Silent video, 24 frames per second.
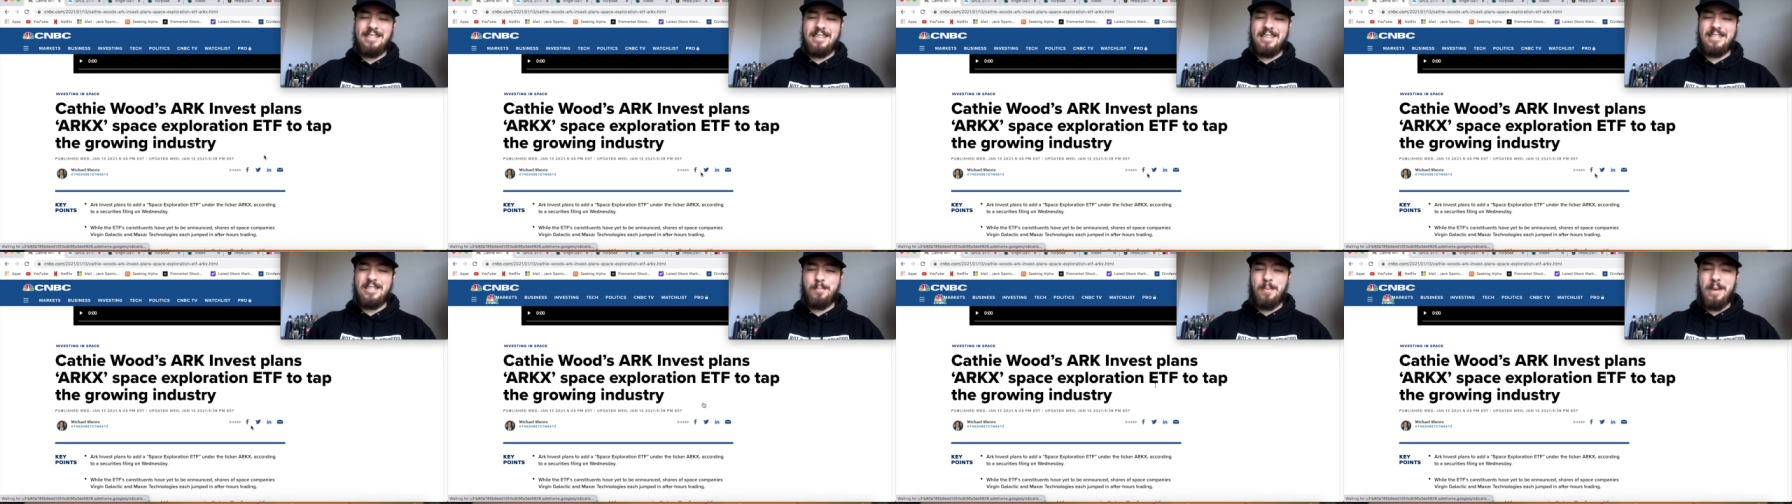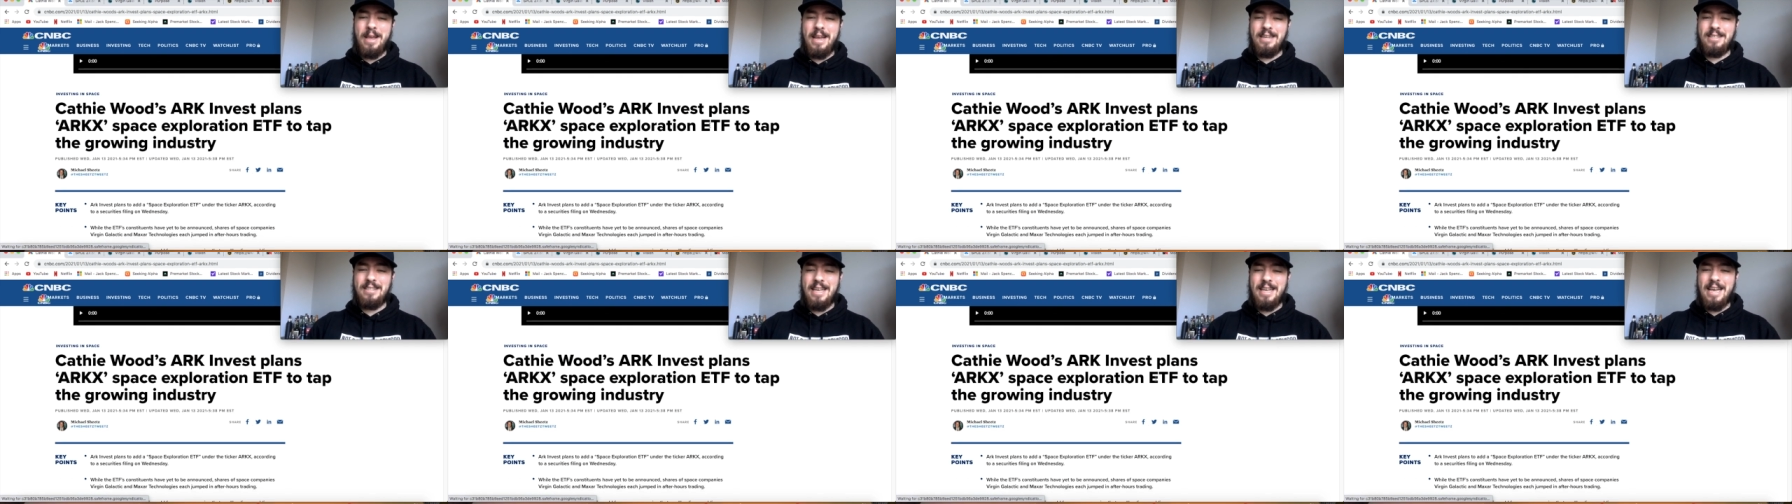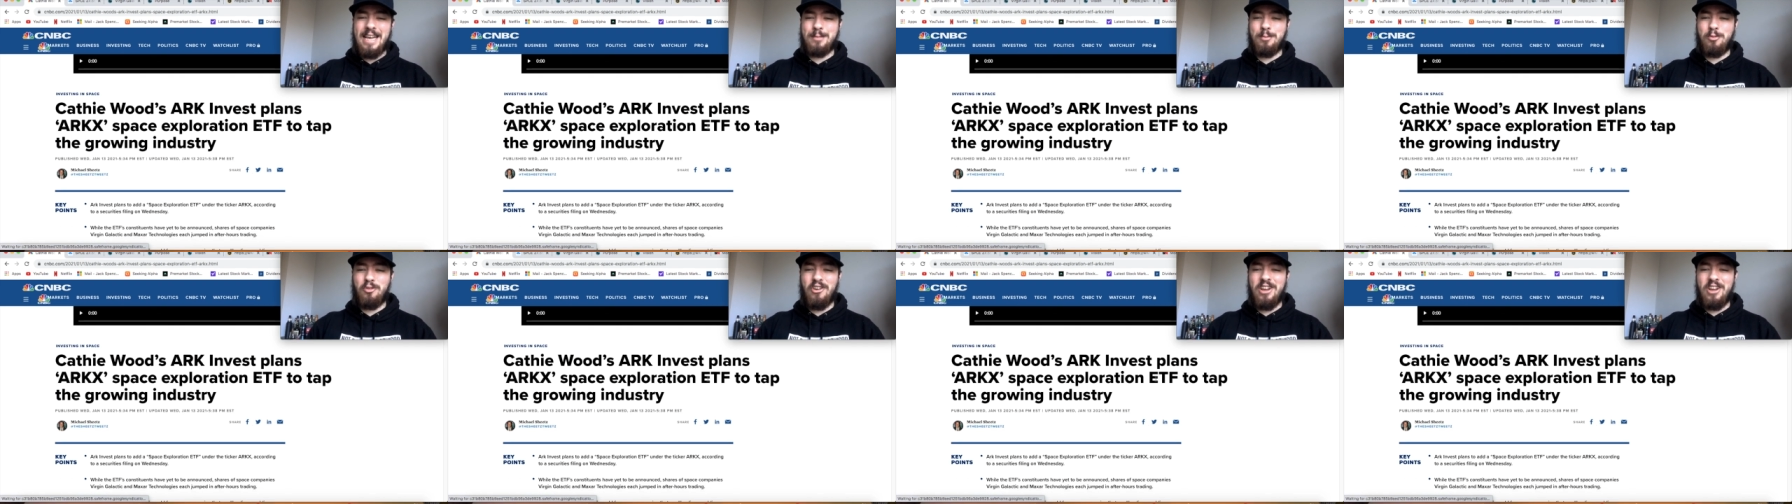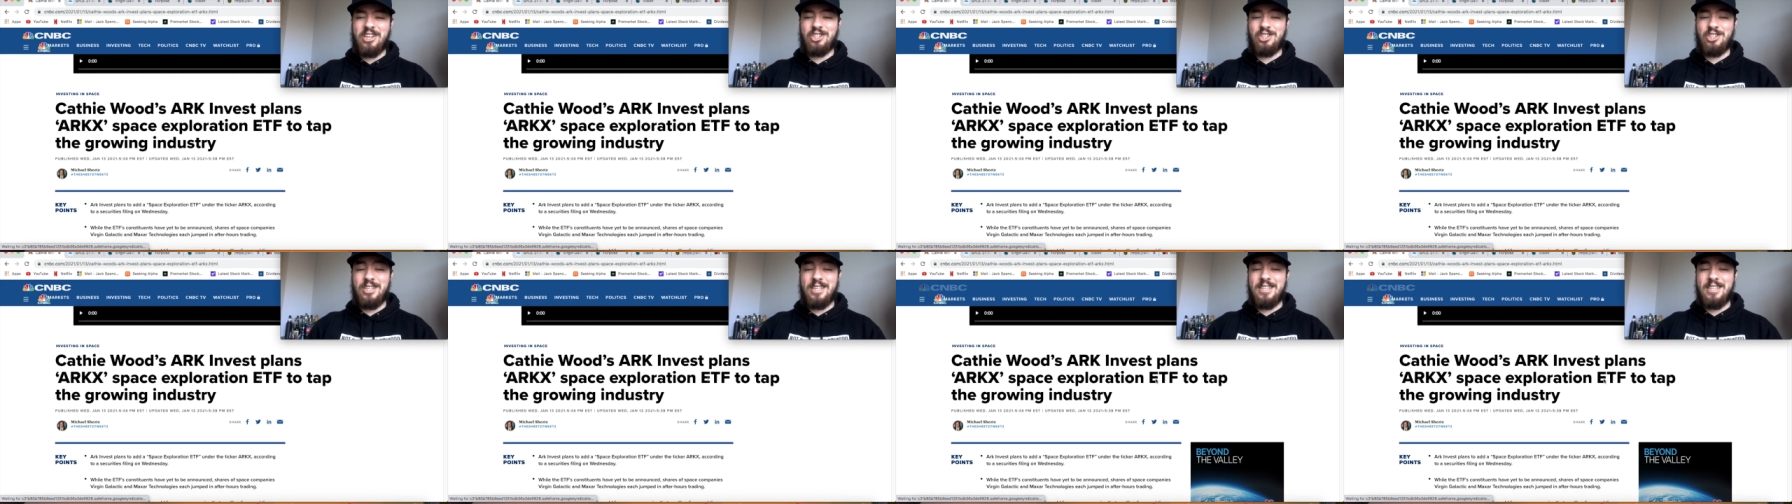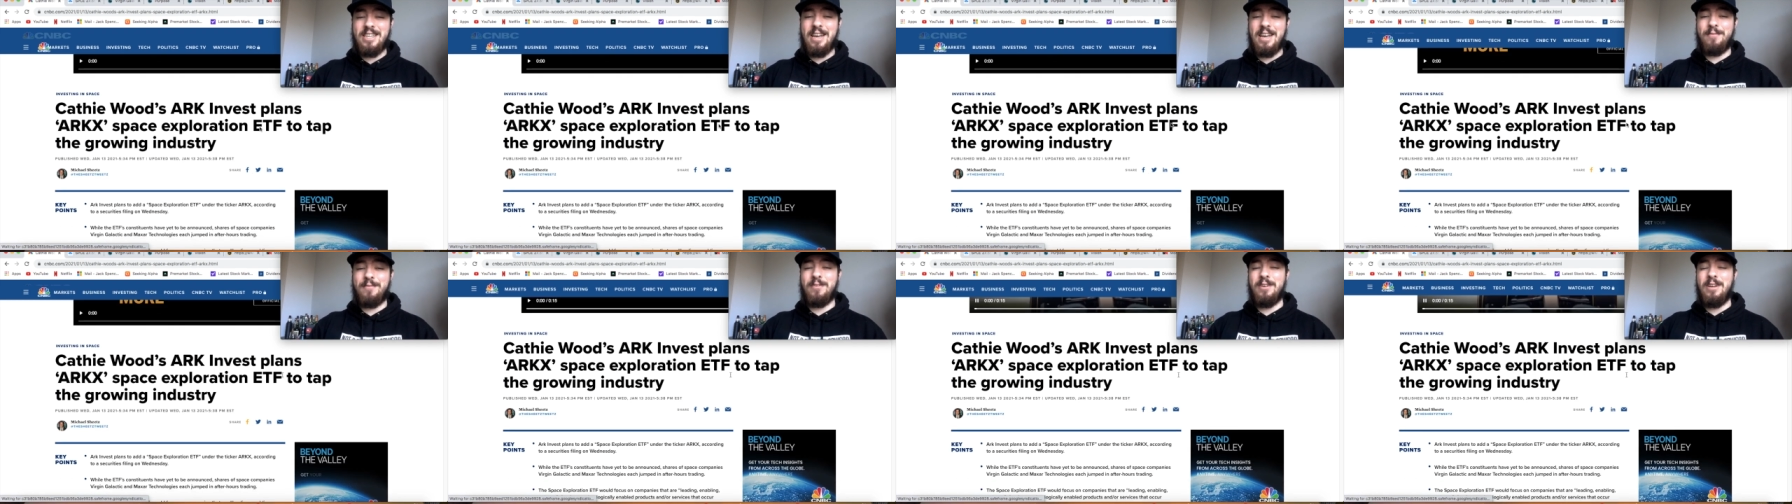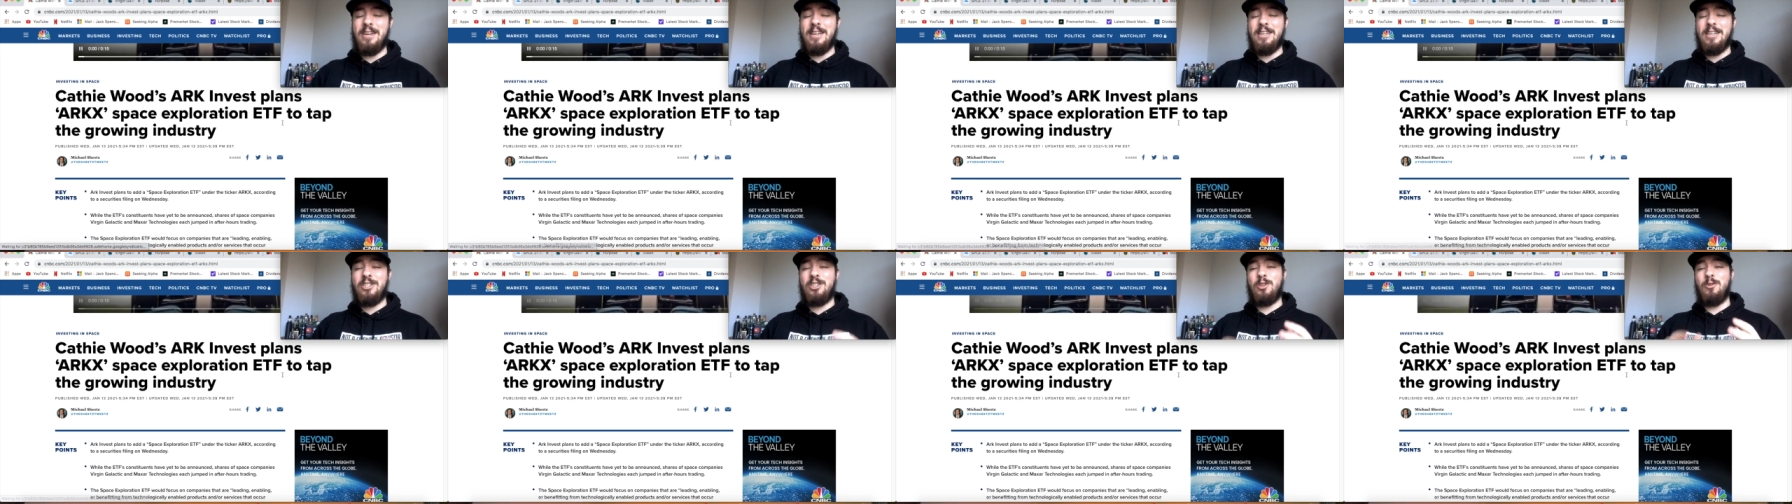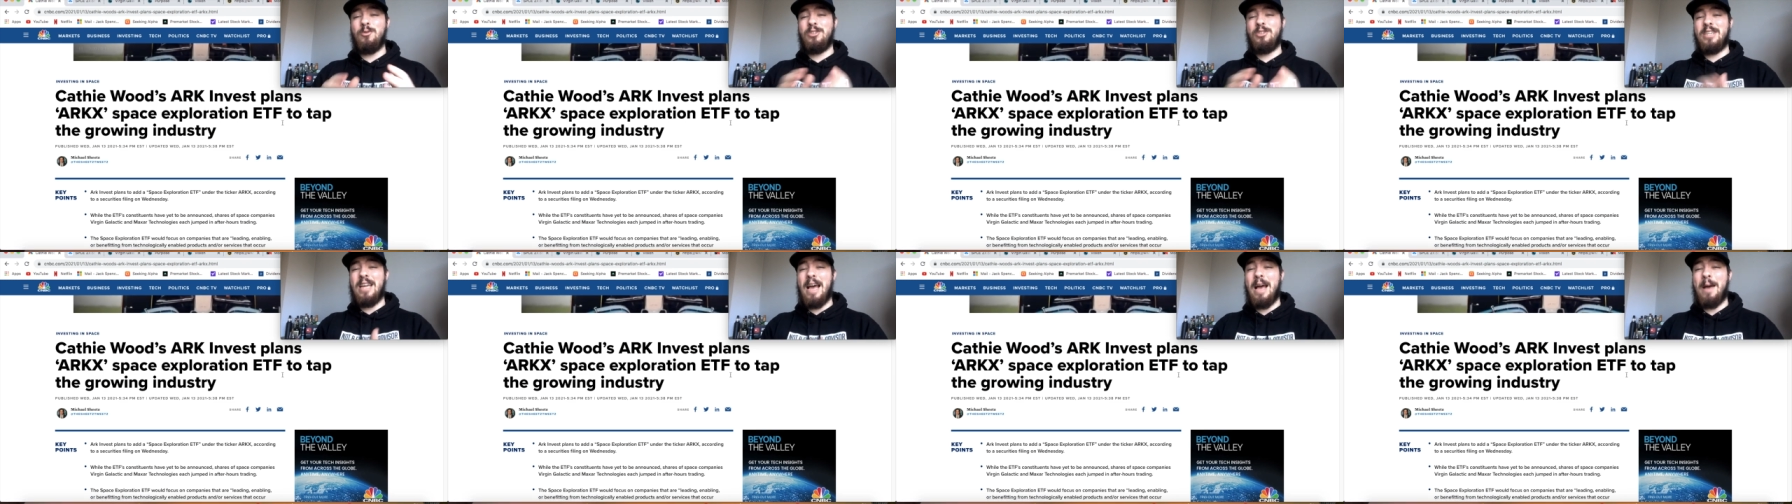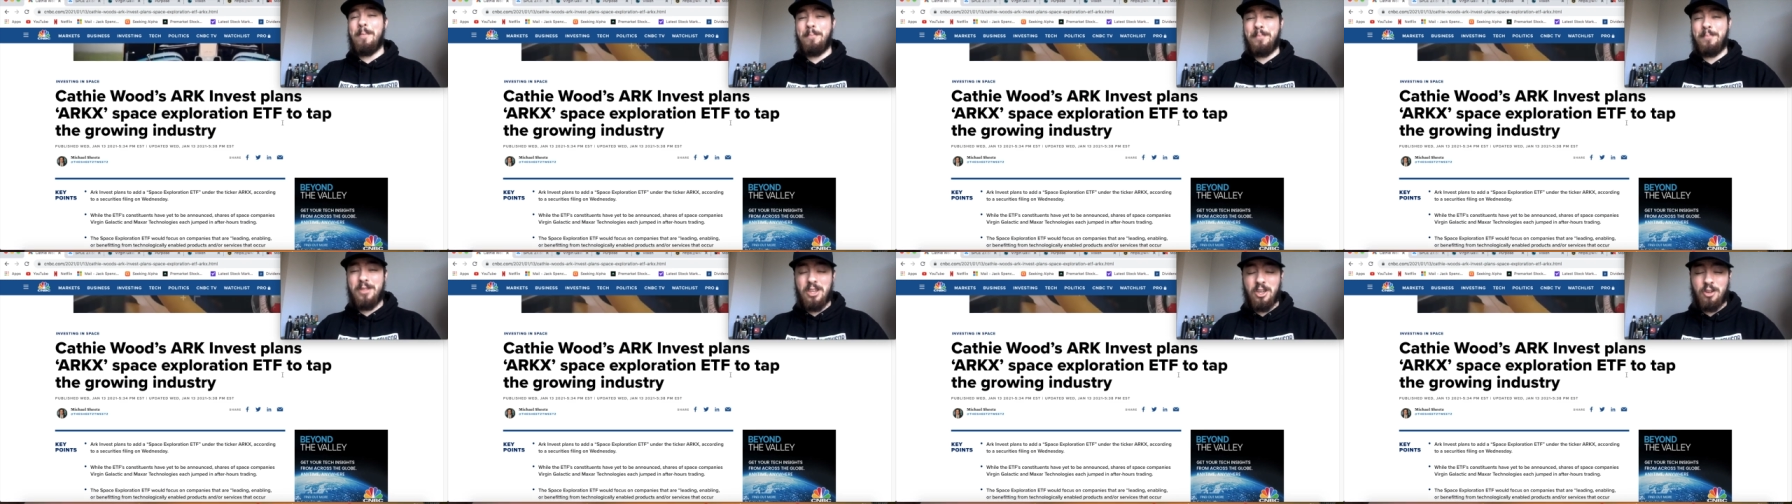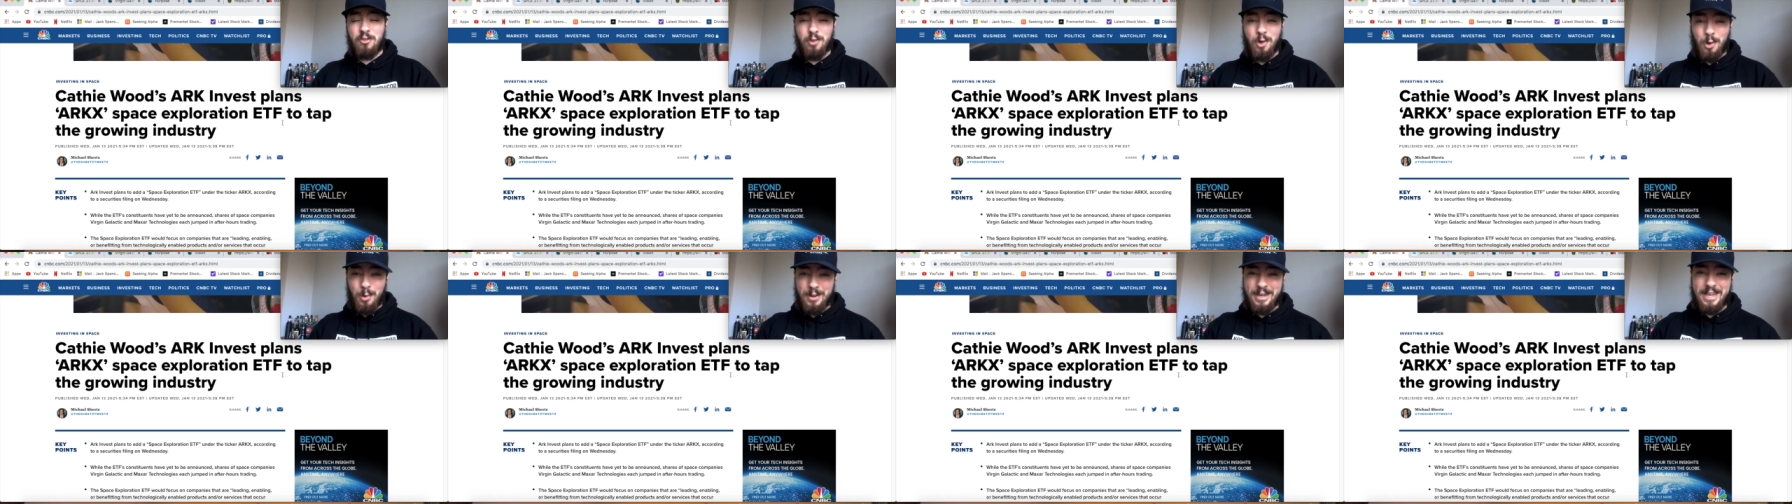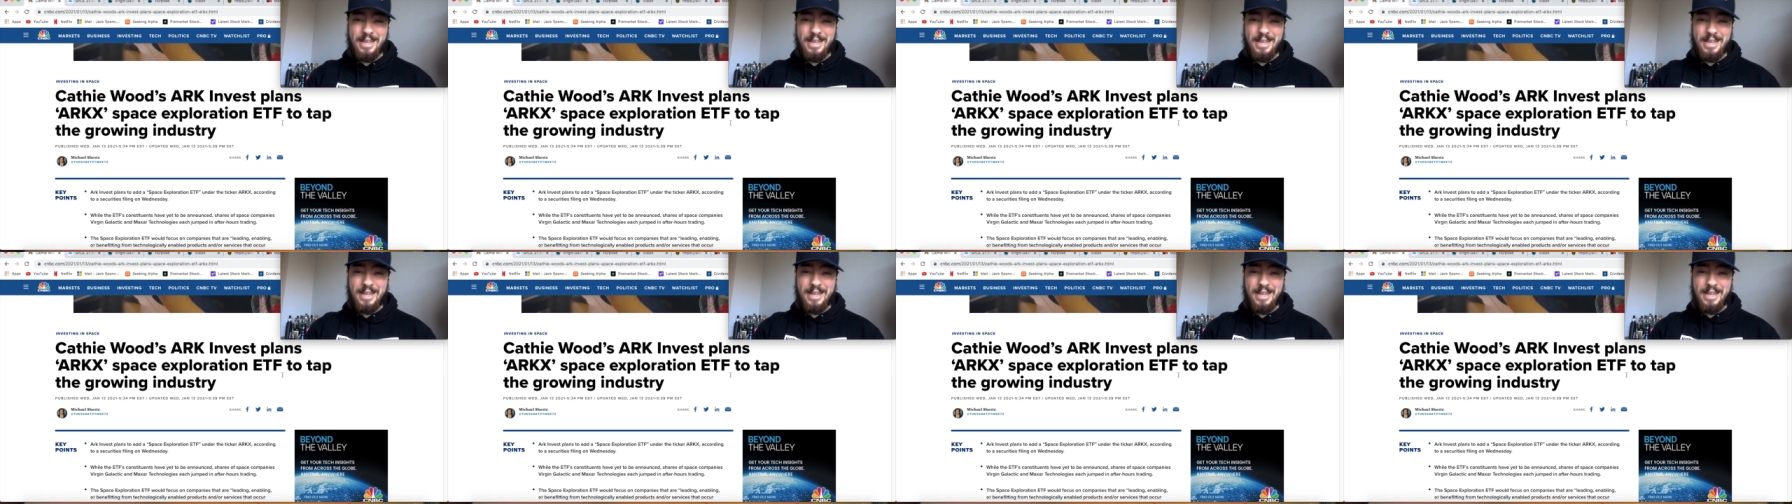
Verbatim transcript: Space Exploration ETF to tap the growing